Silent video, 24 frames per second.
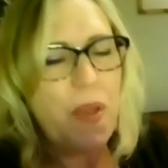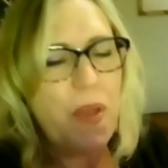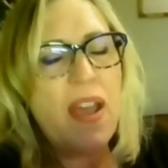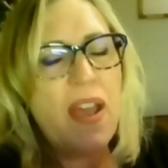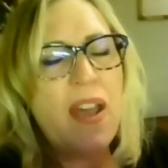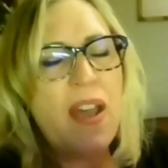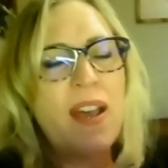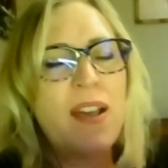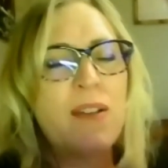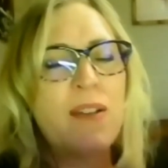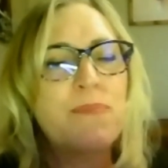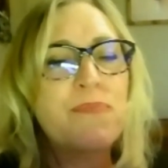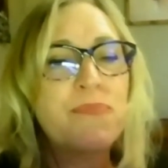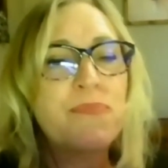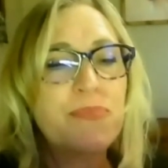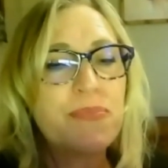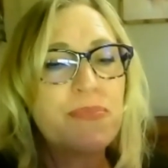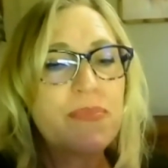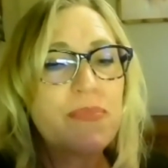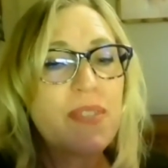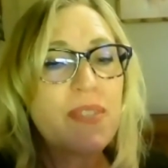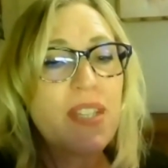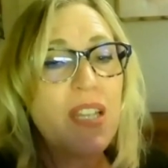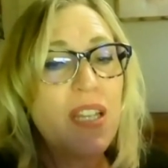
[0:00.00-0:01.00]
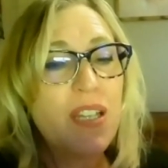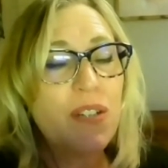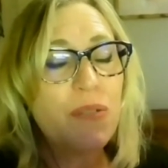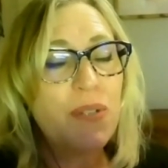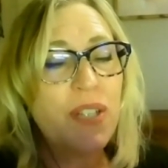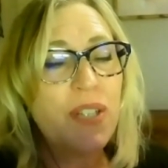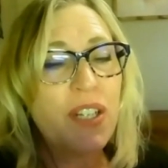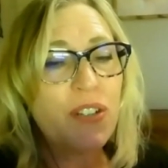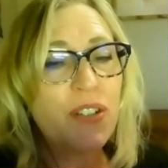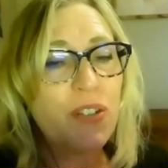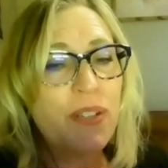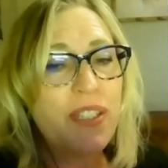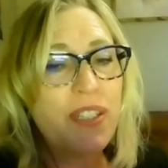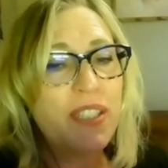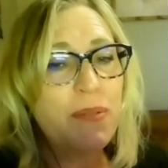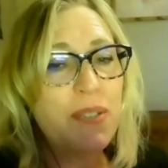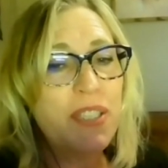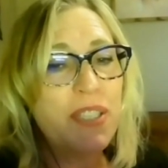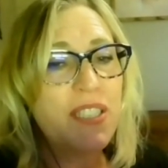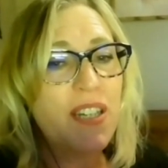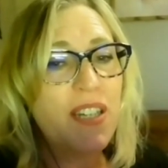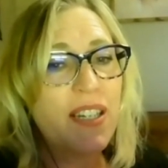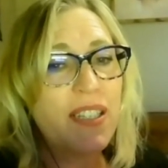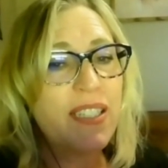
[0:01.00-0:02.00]
um, we are going to
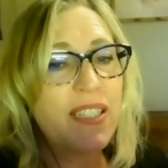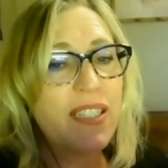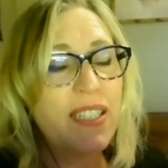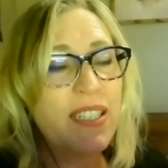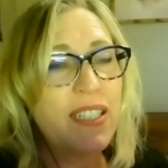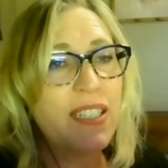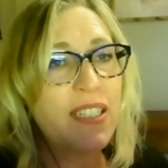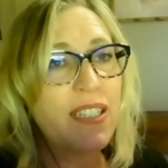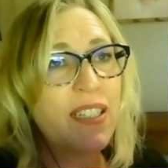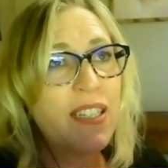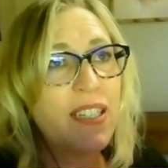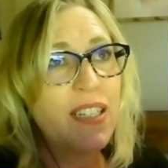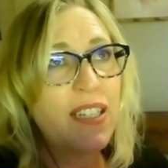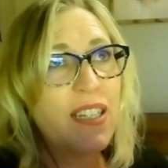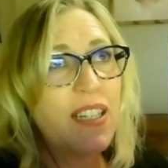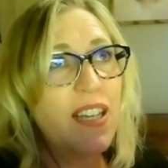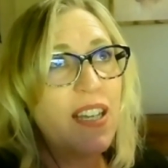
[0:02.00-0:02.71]
be talking